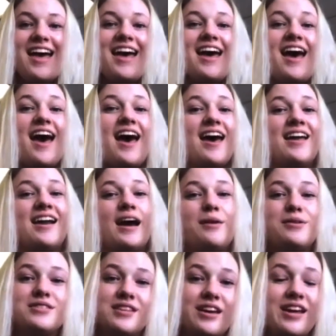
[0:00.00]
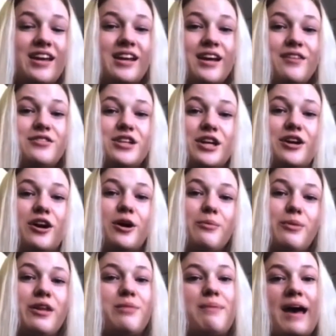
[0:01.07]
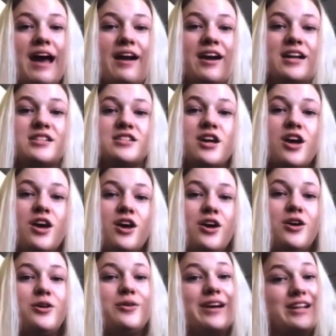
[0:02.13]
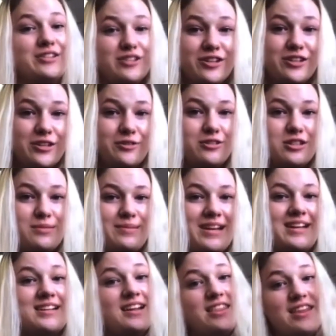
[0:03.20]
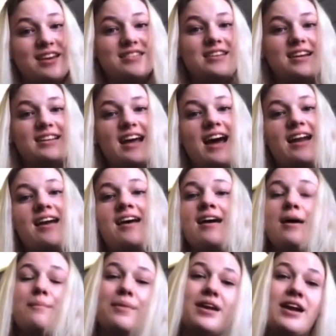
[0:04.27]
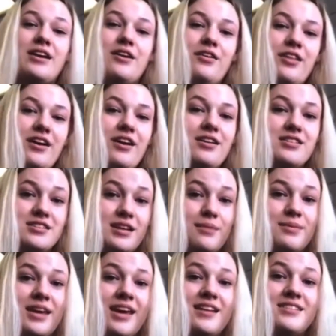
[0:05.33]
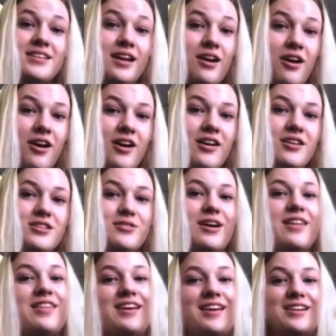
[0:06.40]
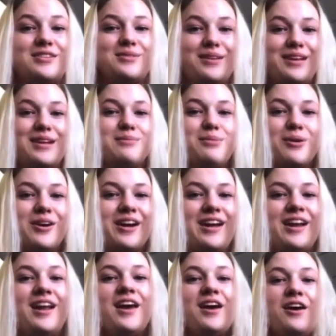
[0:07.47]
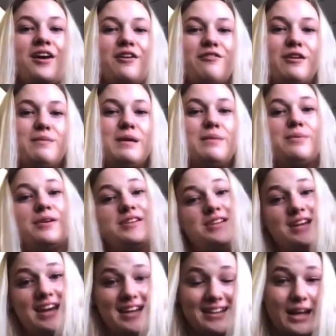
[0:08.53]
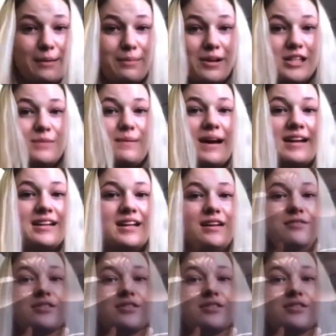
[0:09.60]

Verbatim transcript: And I was lucky enough to grow up with parents who introduced me to things like that, but I know there are some kids that aren't, so I think it's really important for people to get that perspective.